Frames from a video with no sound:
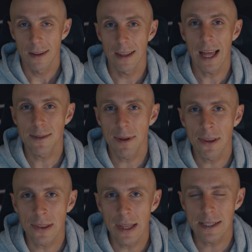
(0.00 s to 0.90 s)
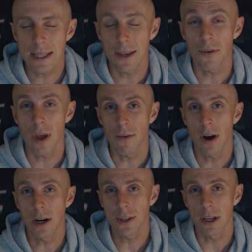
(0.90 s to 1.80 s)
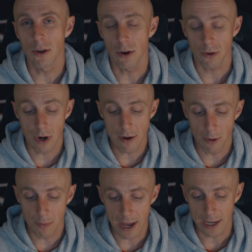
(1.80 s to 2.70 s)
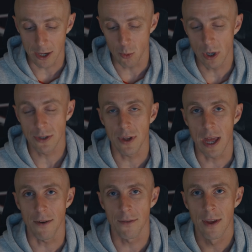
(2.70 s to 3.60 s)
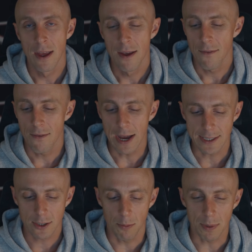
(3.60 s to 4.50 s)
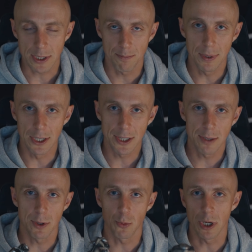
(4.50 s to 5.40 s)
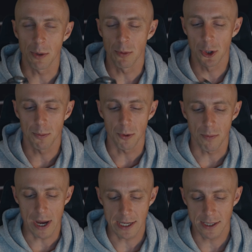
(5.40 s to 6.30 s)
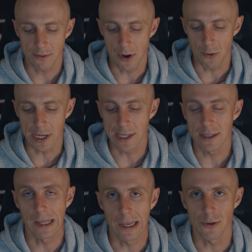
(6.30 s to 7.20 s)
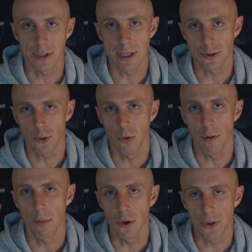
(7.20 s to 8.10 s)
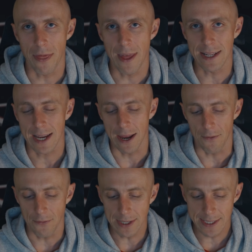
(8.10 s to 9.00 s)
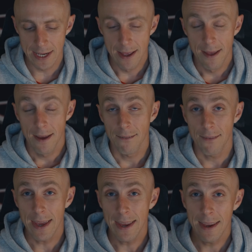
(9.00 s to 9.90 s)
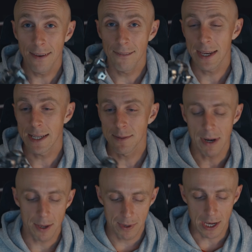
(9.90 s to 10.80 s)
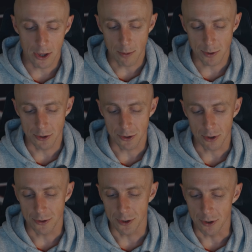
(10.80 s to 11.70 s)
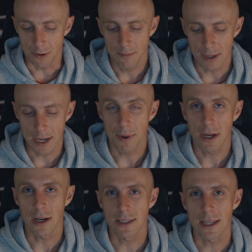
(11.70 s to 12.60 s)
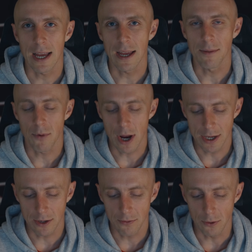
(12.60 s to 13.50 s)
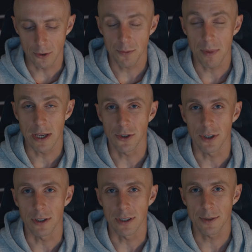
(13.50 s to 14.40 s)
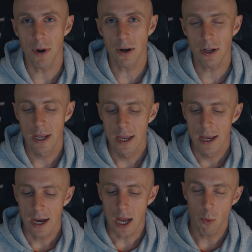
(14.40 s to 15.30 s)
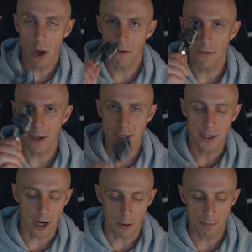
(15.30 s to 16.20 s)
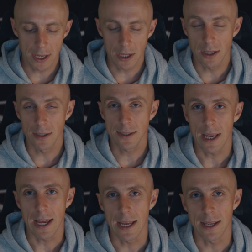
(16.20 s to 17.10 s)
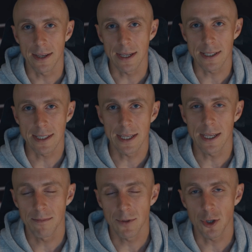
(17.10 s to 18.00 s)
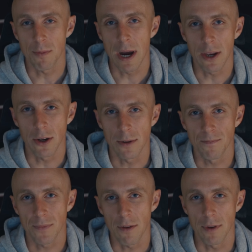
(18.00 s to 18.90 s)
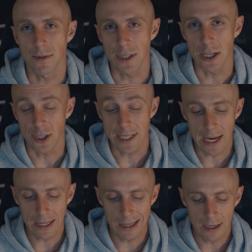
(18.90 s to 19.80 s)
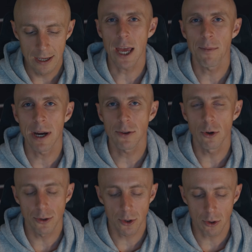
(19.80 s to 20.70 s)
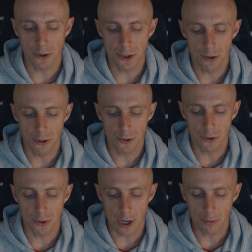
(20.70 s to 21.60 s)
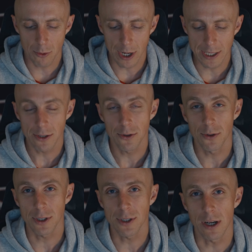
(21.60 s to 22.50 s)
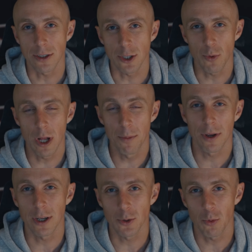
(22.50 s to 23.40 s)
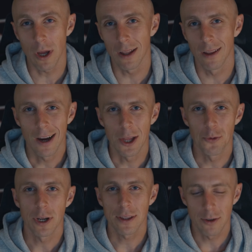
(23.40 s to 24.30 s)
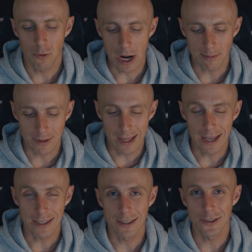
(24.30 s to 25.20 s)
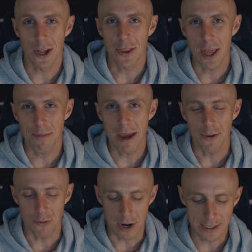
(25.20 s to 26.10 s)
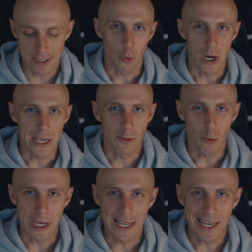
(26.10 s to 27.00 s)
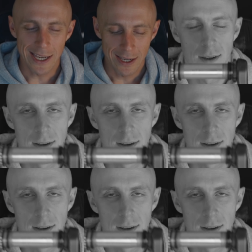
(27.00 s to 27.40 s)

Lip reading: Last but not least, if you have hardtail or gravel bike and you want to have that compatibility between multiple bikes very easily, just unscrew a bolt and that's kind of it, then these might be an option to consider. But because I'm riding full suspension Spark, I went with XTR pedals and XT Shimano with stage cycling, and I might also consider to upgrade it to XTRs as well, because, well, 100 grams less is not that bad, right? Weight weenie.